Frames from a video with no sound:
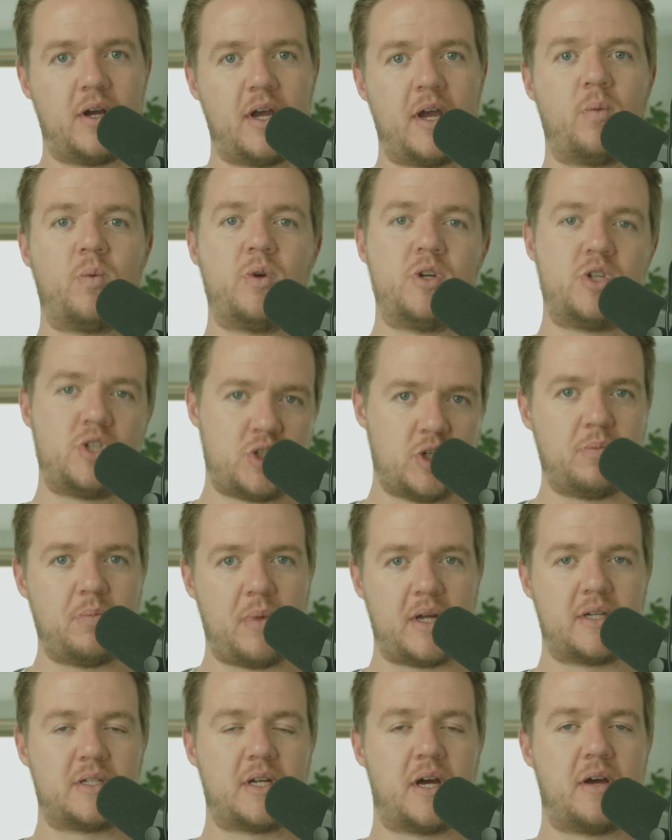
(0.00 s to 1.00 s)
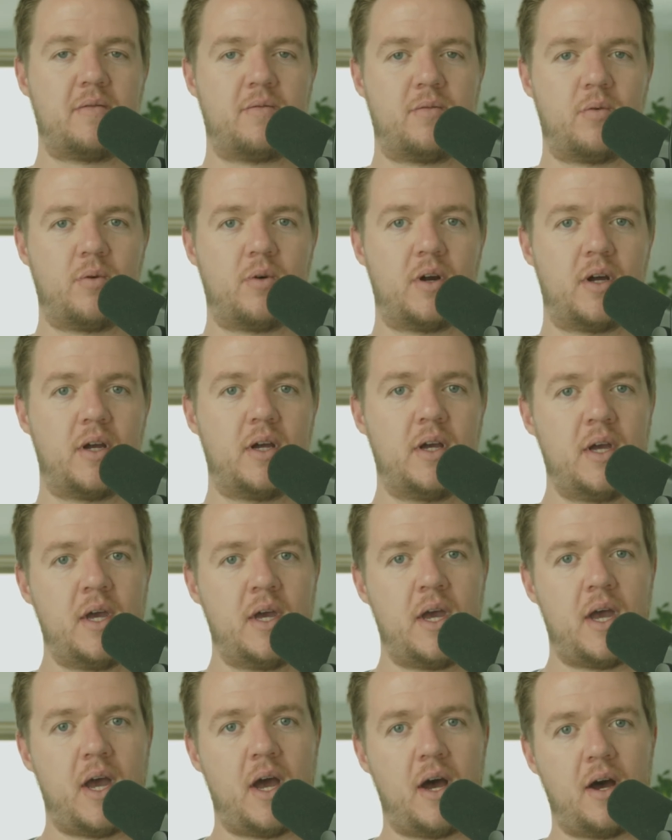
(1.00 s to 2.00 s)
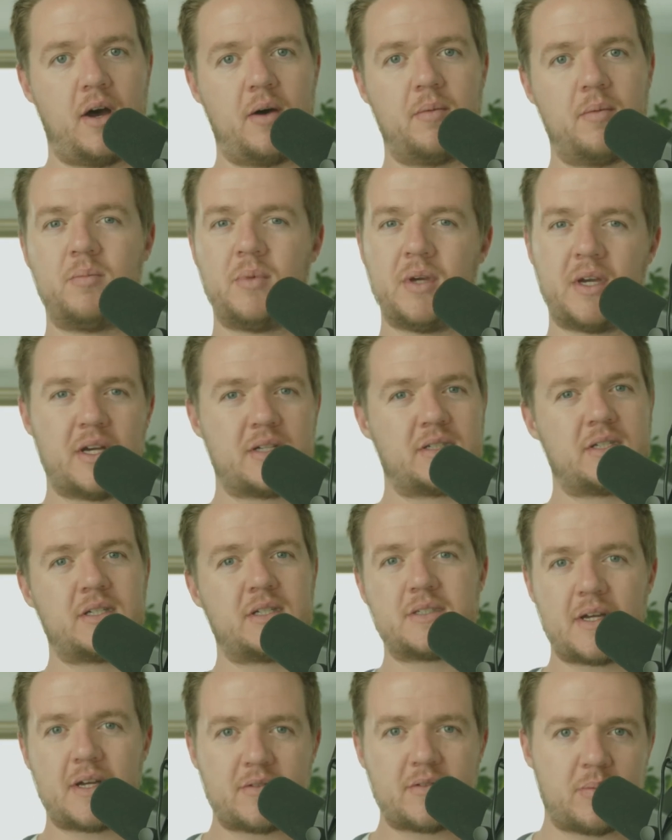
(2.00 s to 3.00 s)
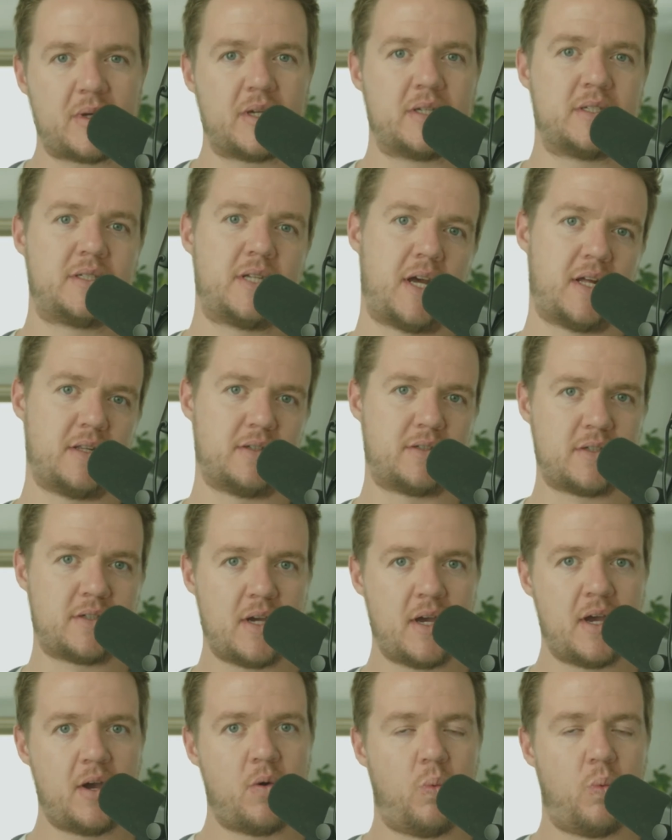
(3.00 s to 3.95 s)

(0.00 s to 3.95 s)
it and we should make time for it, because it doesn't have to be intense.